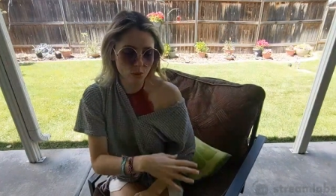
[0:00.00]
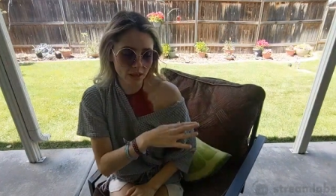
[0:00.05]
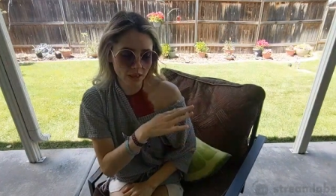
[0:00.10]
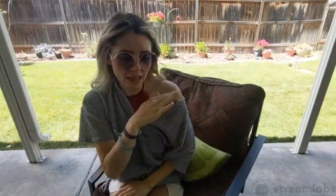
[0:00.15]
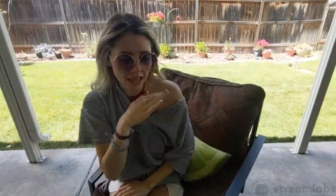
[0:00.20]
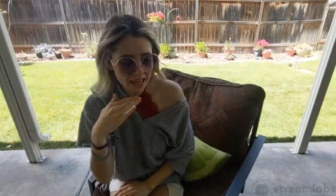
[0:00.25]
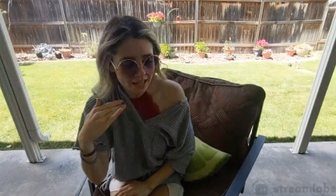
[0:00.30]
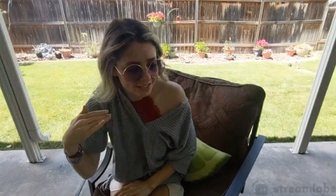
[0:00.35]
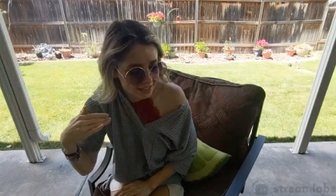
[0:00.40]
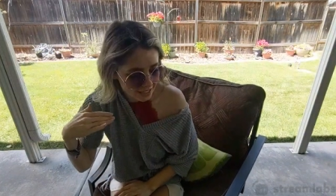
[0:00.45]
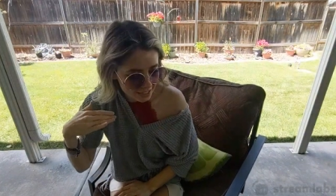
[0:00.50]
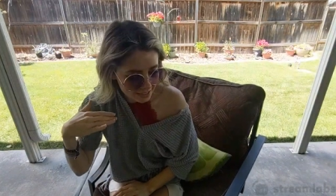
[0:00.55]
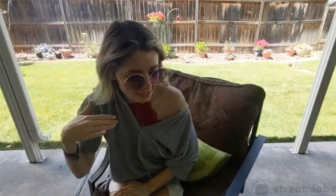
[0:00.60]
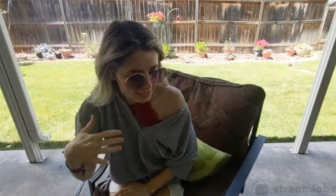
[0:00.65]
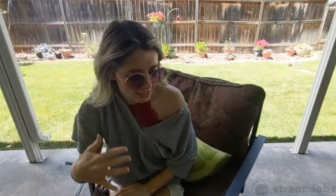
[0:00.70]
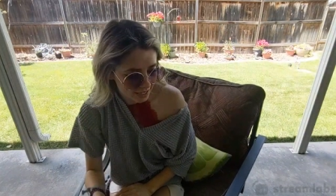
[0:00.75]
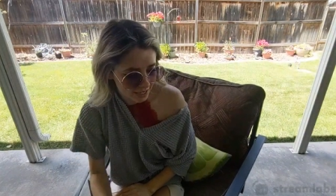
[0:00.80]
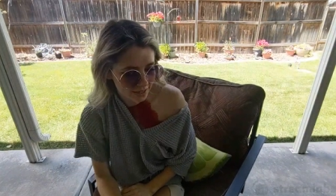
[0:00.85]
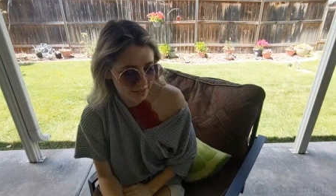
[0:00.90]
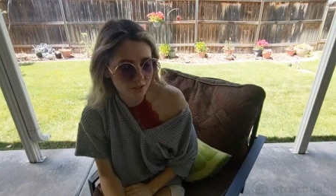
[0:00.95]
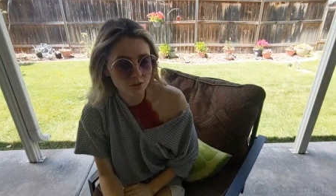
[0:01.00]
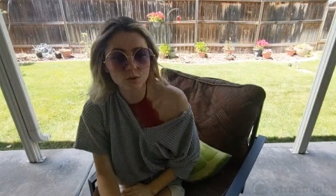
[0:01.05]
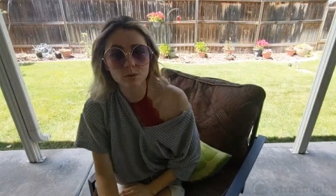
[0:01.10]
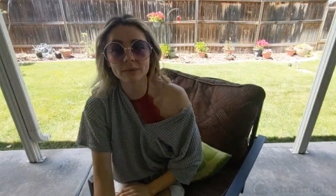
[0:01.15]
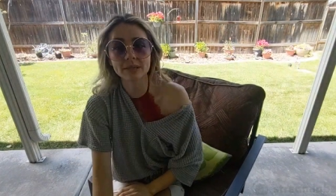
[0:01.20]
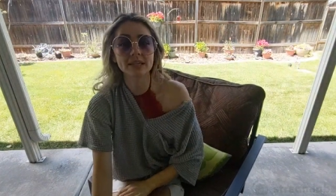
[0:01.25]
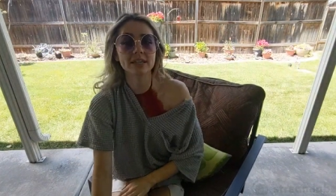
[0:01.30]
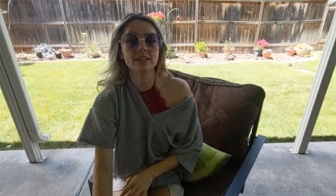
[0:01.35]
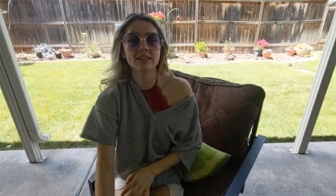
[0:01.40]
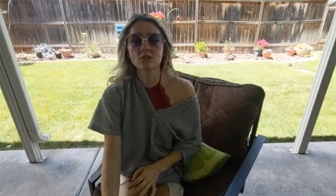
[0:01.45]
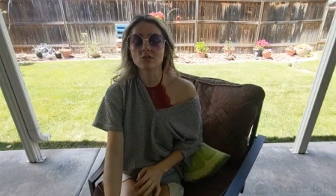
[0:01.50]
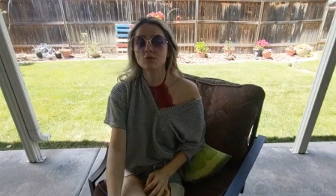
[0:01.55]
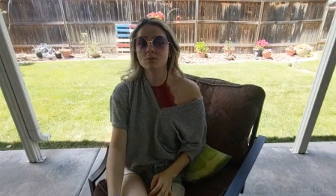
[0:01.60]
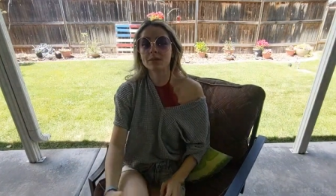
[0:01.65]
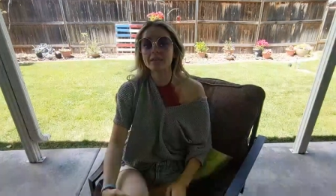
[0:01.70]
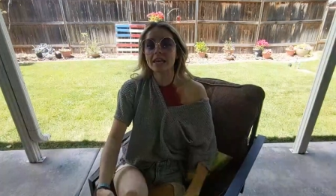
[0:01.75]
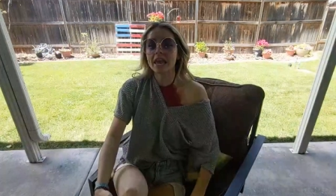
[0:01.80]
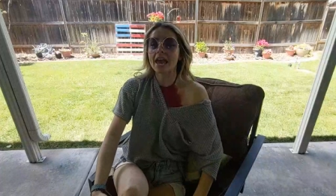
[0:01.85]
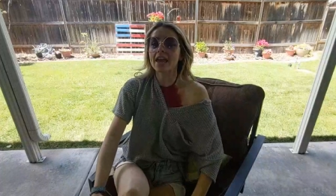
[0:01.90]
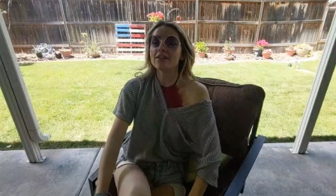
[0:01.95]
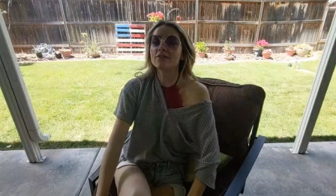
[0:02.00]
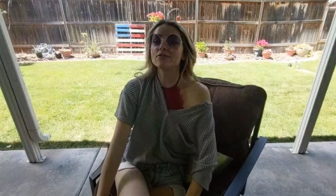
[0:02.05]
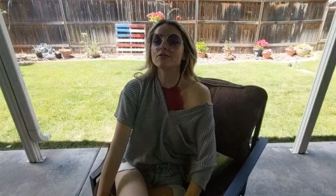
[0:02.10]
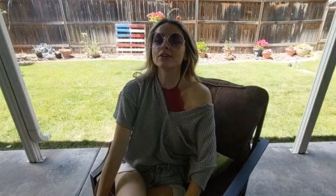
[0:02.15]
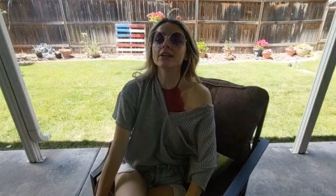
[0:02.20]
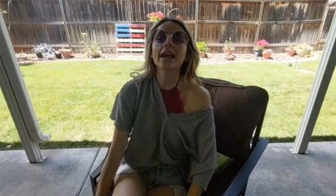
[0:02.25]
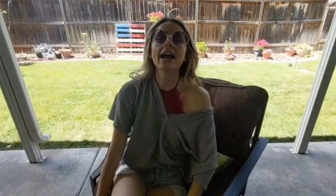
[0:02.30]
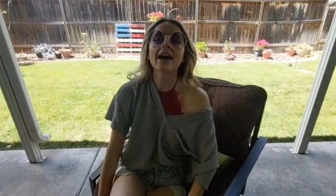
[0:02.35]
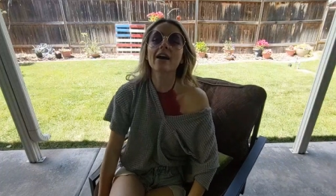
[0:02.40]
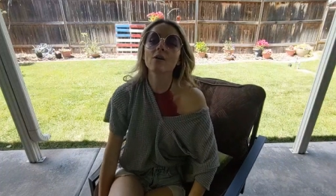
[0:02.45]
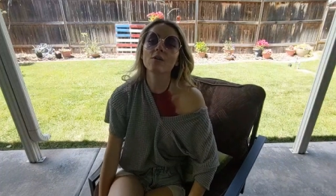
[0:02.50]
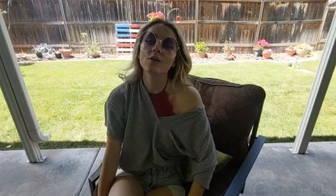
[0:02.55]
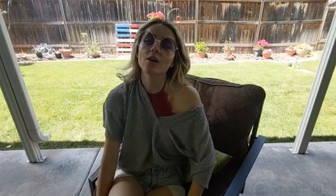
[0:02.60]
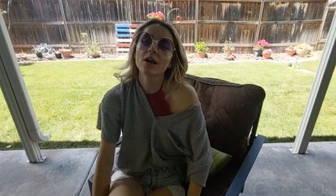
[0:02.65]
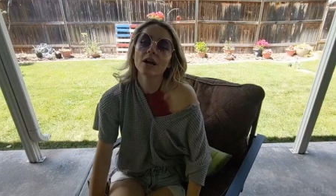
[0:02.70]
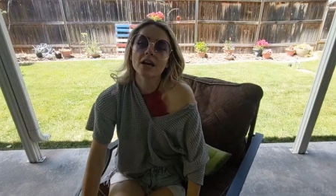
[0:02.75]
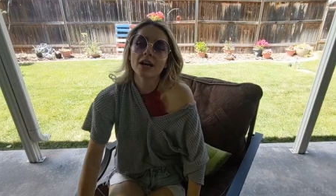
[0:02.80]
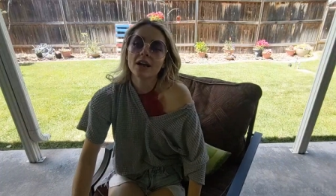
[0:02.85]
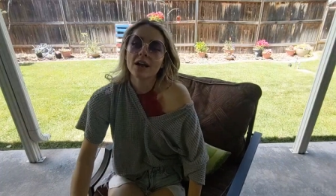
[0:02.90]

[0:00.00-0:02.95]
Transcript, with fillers: we'll end it, and this will be this will be end for now.